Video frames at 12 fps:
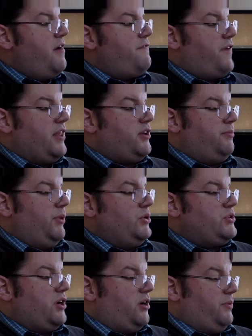Father
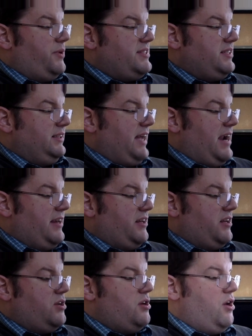Mozart was delighted.
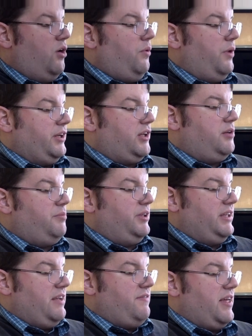No one could
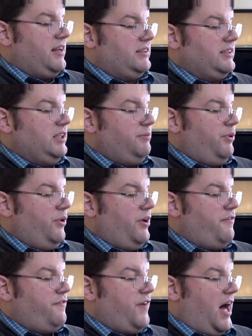believe that a little boy
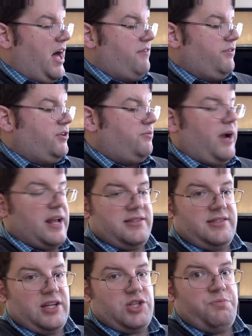of five could write
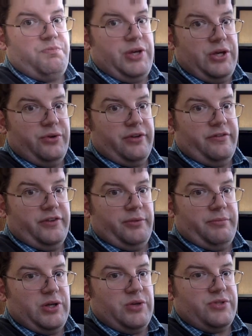such beautiful
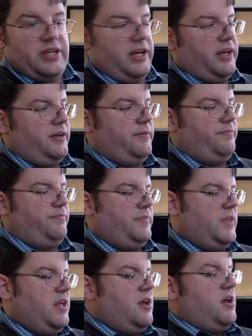music.
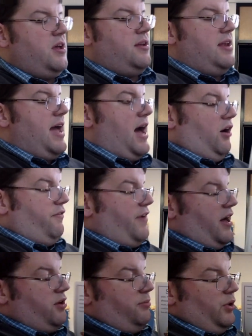Now,
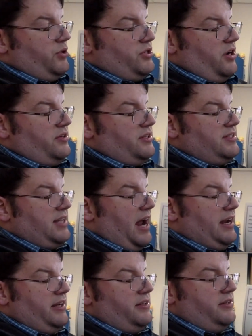Father Mozart
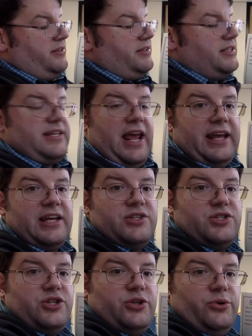decided to take
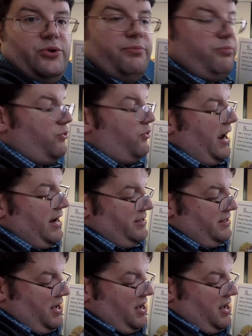his two bright